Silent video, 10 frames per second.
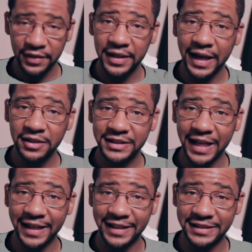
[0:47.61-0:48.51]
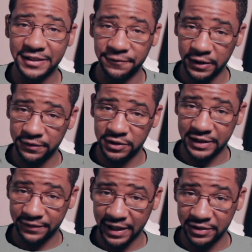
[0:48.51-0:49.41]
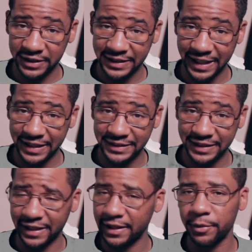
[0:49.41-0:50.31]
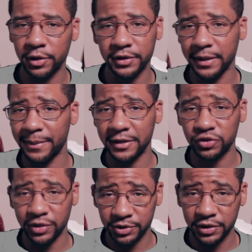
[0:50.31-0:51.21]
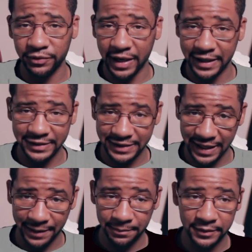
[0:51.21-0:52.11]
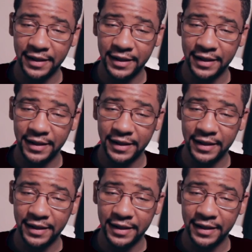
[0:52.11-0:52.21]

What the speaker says: The downside is the free version of Celtics has a limit on the amount of scripts you can write at a time.